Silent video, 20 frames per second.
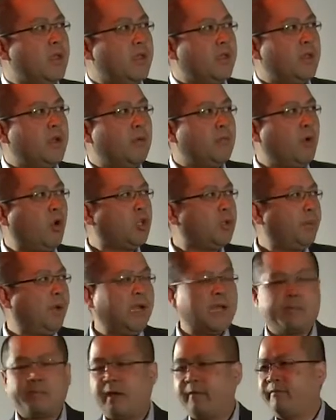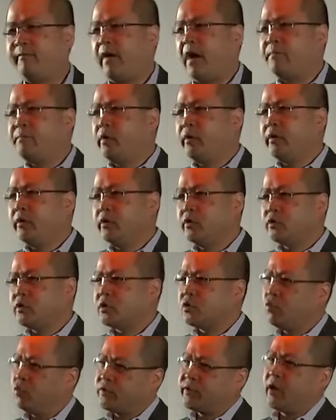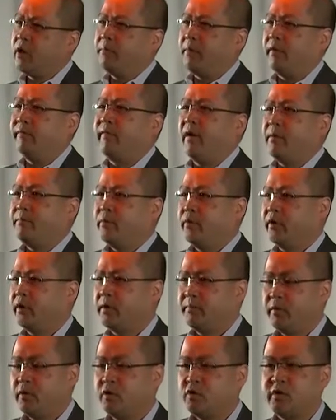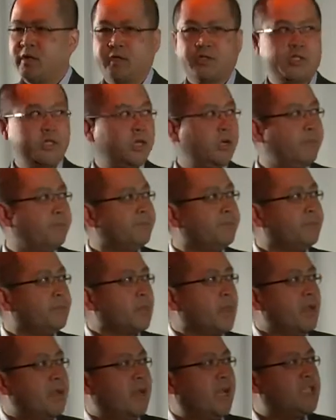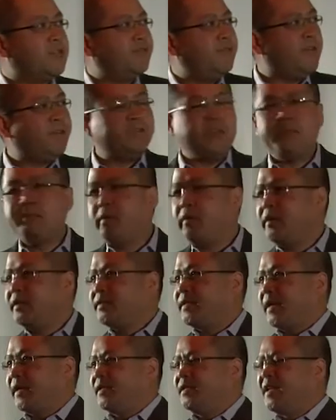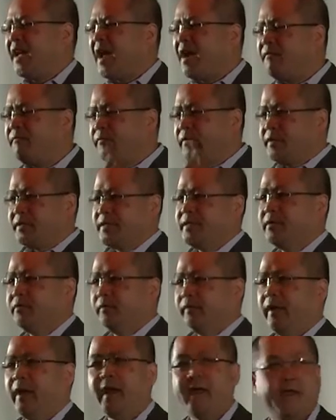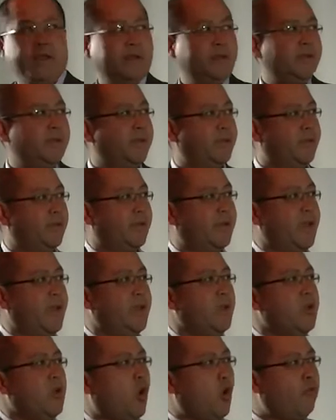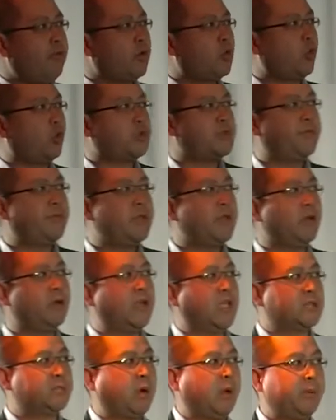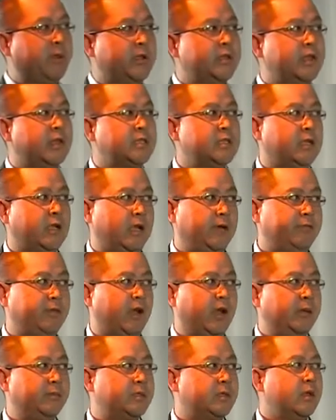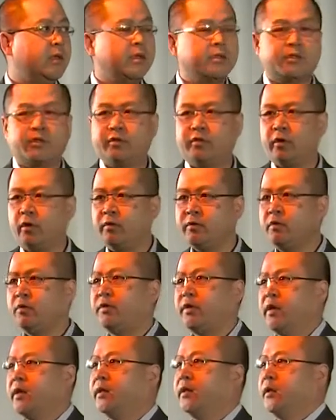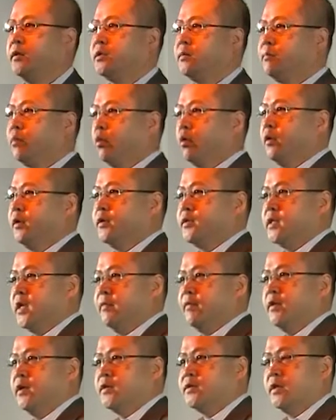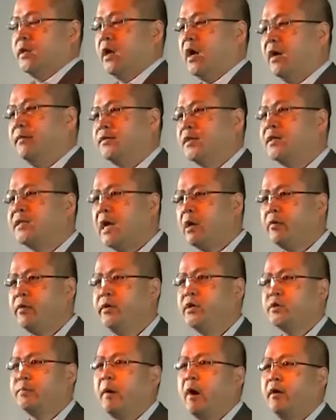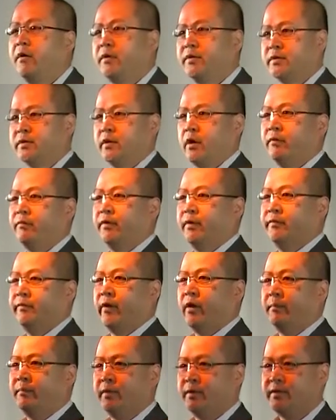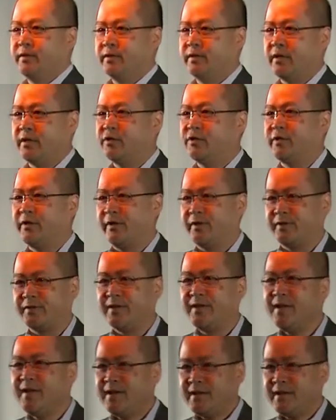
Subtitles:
Multiply that by 5 million users. We'll sell about 5 million computers next year. That's 50 million seconds every single day. Okay? Over the course of a year, that's probably a dozen lifetimes. So don't you think that it's important to save a dozen lives? That's how he inspired his software developers, his engineers.